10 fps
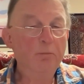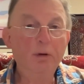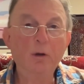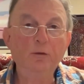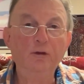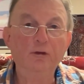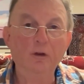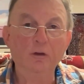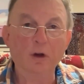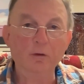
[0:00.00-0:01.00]

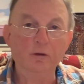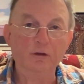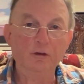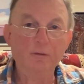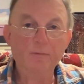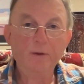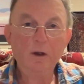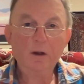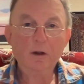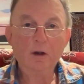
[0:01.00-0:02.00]
post dose
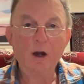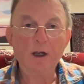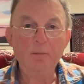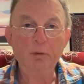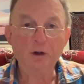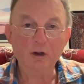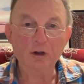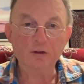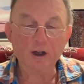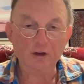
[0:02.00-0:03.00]

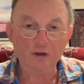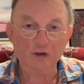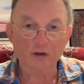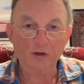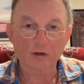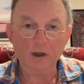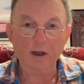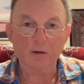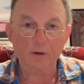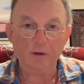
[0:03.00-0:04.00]
hypertension,
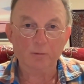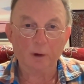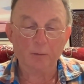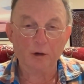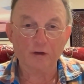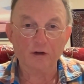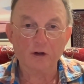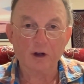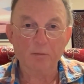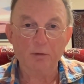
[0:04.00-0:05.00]
increased blood pressure,
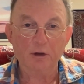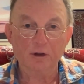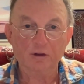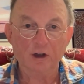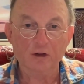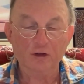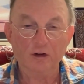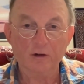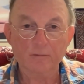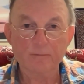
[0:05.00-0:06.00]
hypertension